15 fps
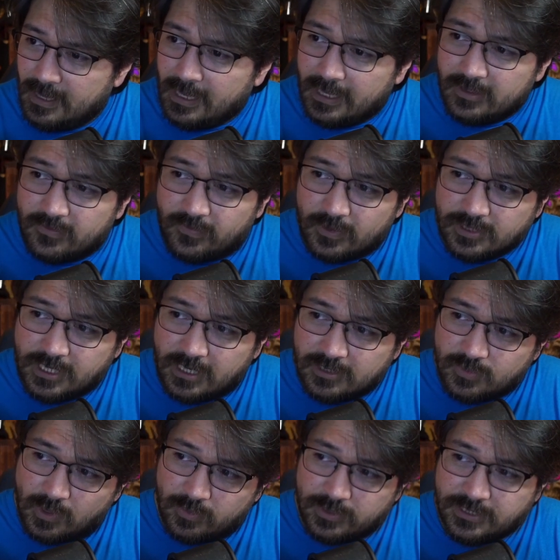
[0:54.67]
In the first
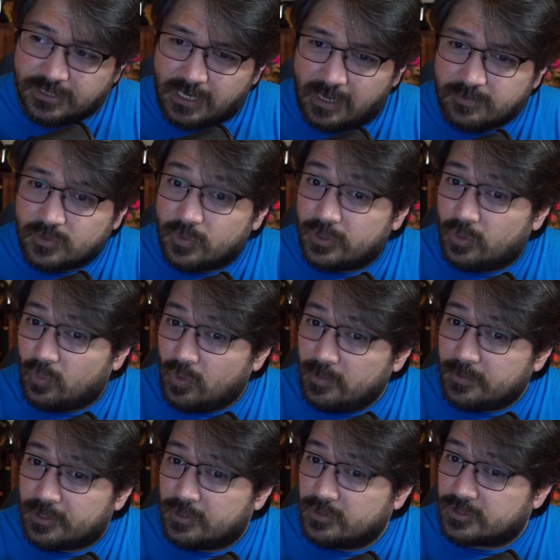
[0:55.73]
house where we stopped, when the
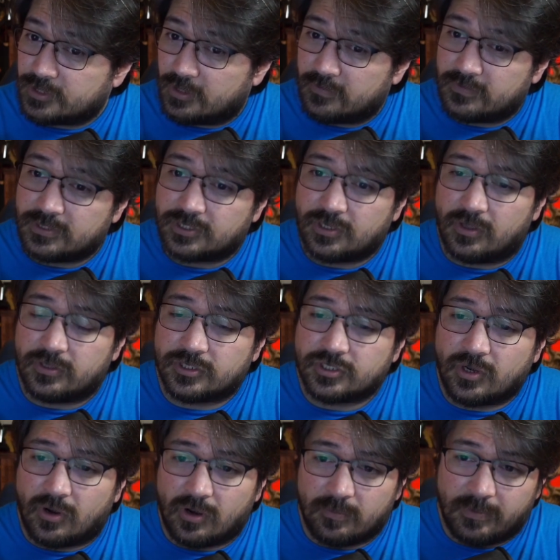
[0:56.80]
woman who served us saw the
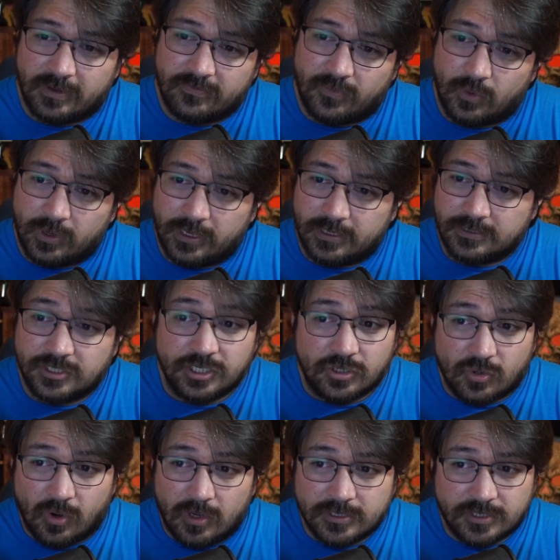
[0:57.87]
scar on my forehead, she
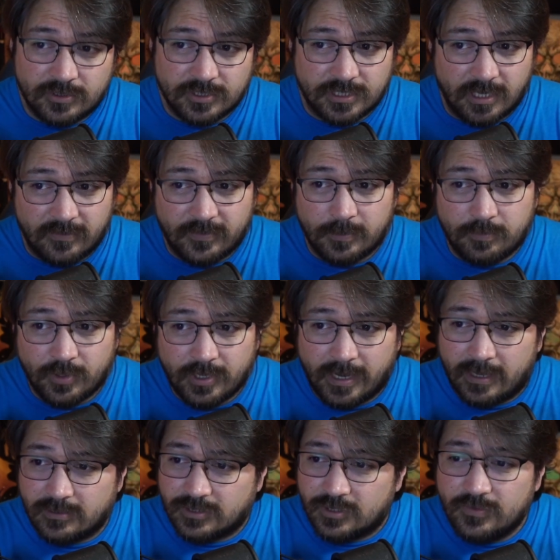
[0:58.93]
crossed herself and put
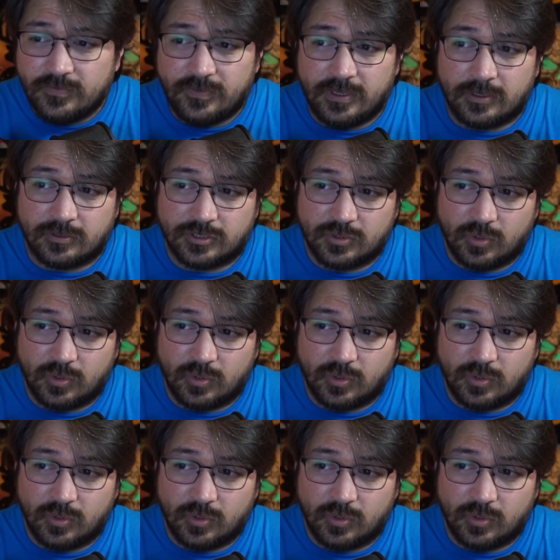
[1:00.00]
out two fingers